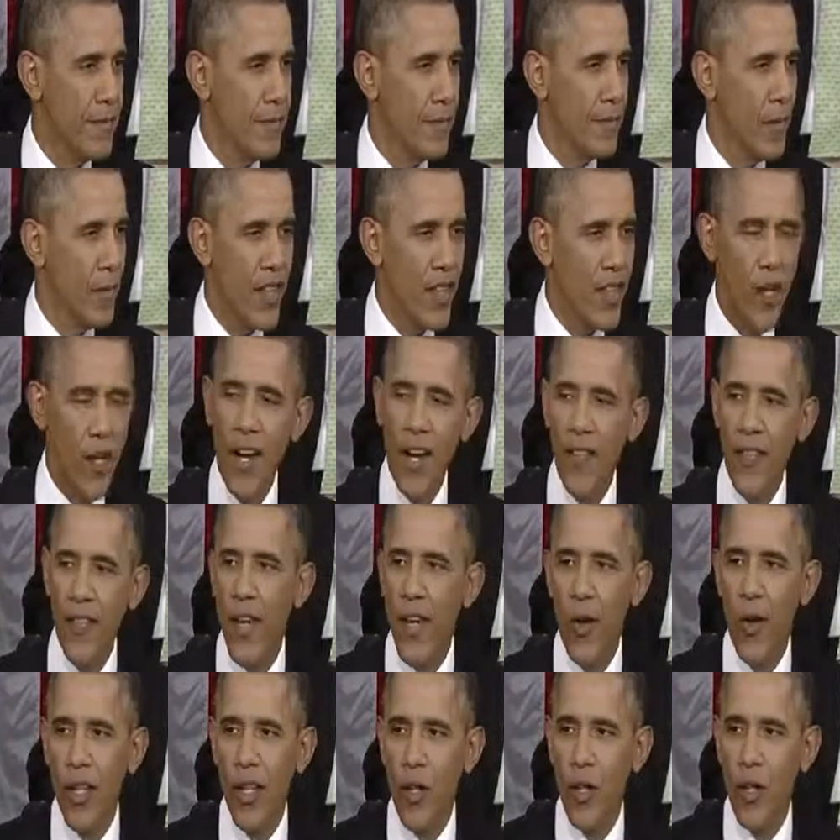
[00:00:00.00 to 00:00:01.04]
but they're not the
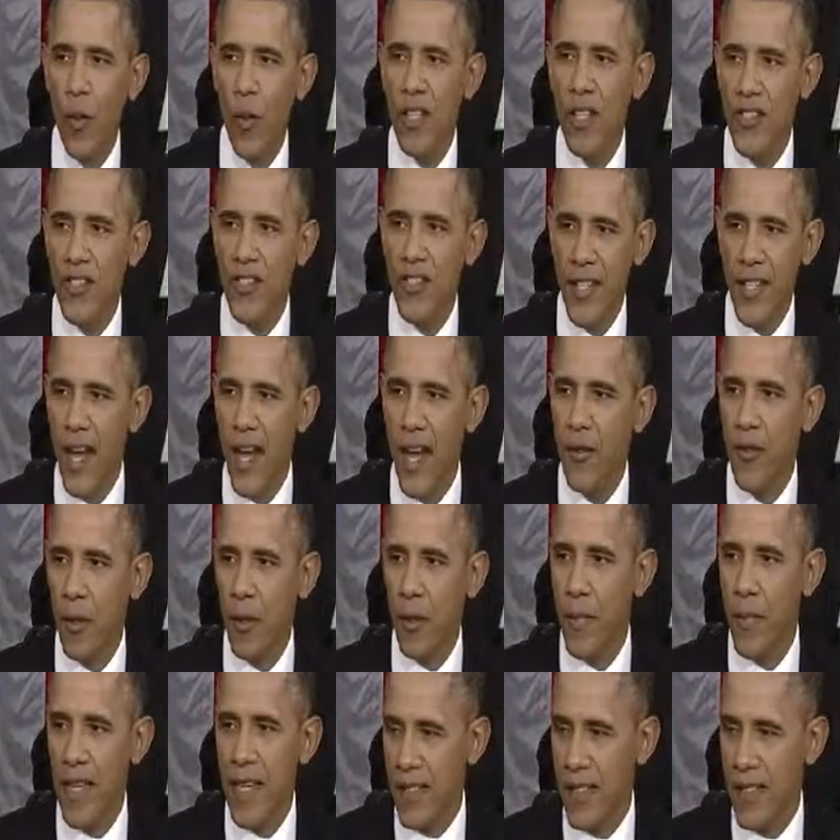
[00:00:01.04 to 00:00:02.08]
only ones stifled
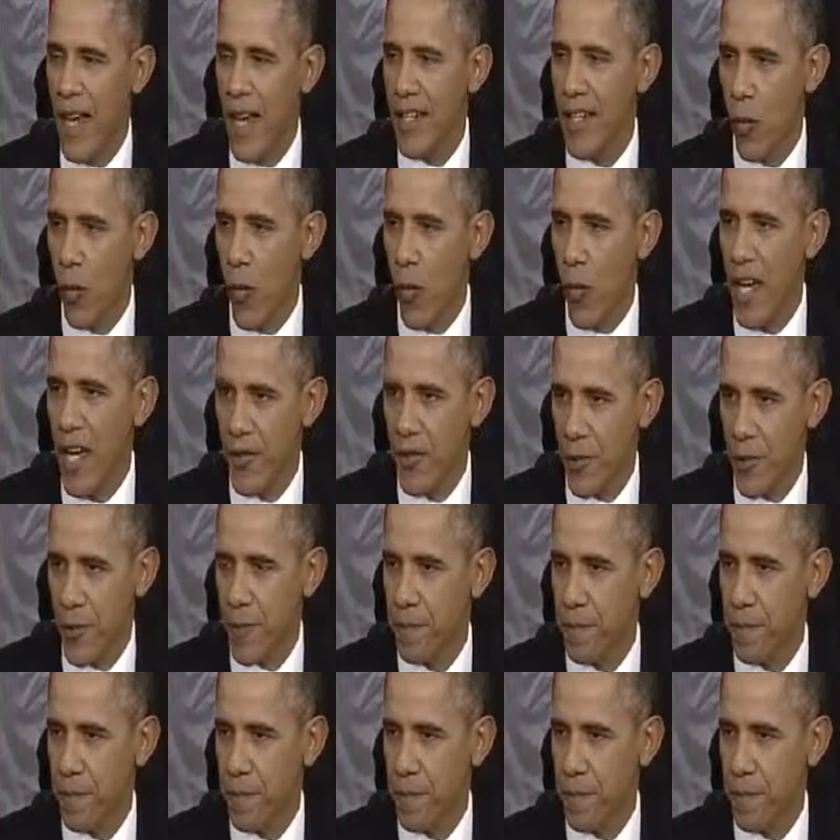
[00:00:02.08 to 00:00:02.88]
by stagnant wages.